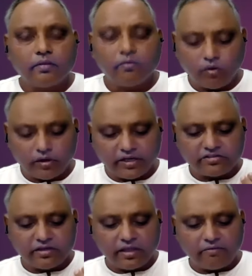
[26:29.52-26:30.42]
What
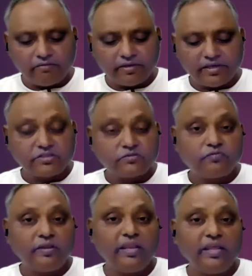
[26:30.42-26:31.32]
is love is
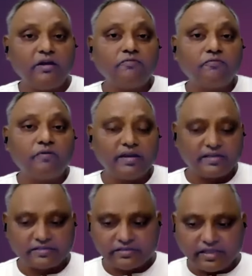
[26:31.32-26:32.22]
feeling of
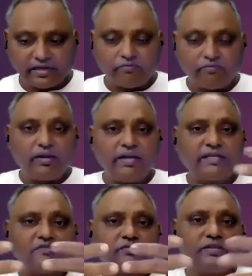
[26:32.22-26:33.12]
oneness, that
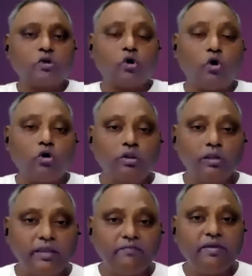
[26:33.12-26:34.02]
oneness with all
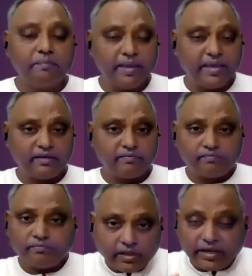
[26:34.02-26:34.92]
living being.
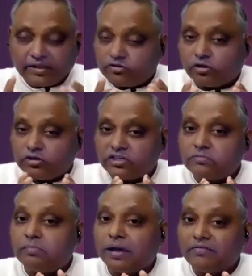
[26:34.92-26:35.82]
It is not
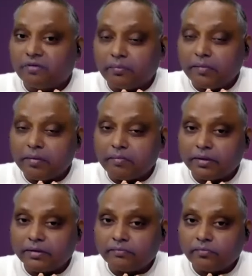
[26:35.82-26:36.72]
just my family
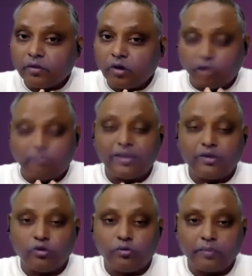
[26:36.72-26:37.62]
member or my
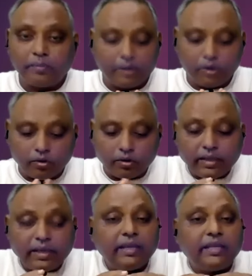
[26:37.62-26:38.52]
known people. No,
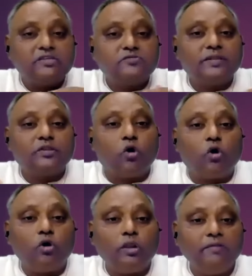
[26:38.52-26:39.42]
it is with
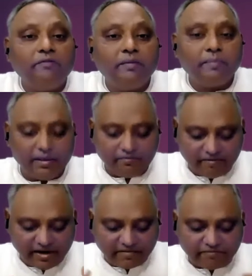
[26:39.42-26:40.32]
all living being
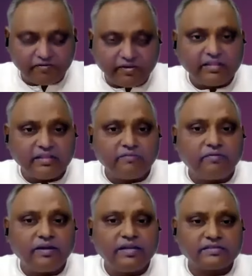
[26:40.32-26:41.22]
when I feel the
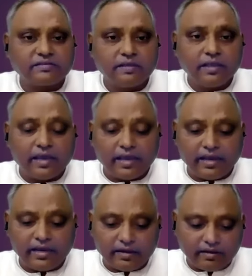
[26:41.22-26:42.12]
oneness.
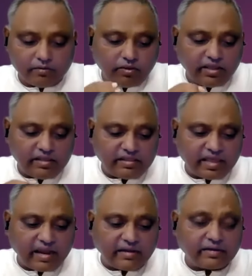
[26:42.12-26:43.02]
And in
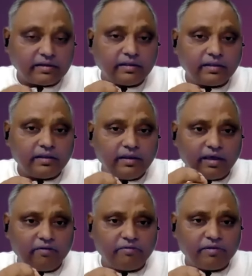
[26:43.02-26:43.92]
that,
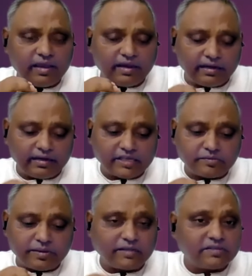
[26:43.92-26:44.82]
love and
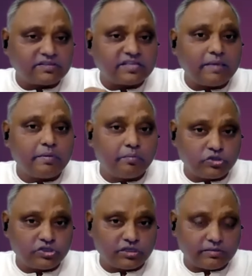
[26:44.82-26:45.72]
attachment are the same
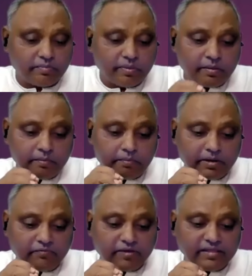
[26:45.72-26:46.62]
emotion.
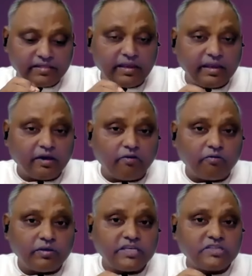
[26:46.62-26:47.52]
But when the
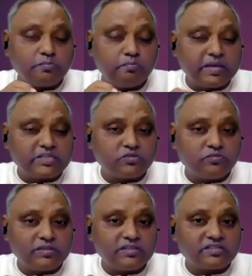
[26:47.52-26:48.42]
love is mixed
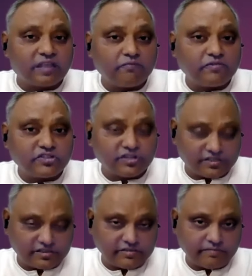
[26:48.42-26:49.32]
with the
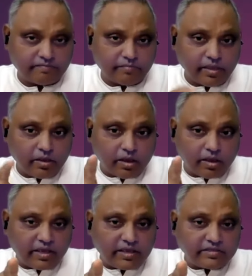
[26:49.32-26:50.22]
selfishness,
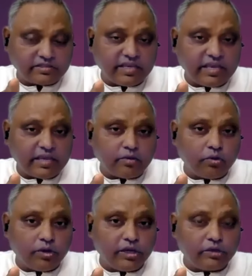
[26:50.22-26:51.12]
is he
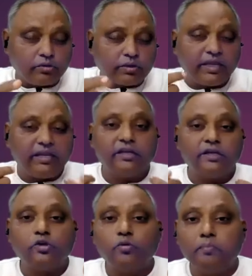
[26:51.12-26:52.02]
going to
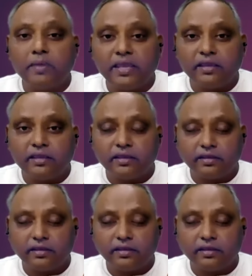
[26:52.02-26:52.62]
cater to me?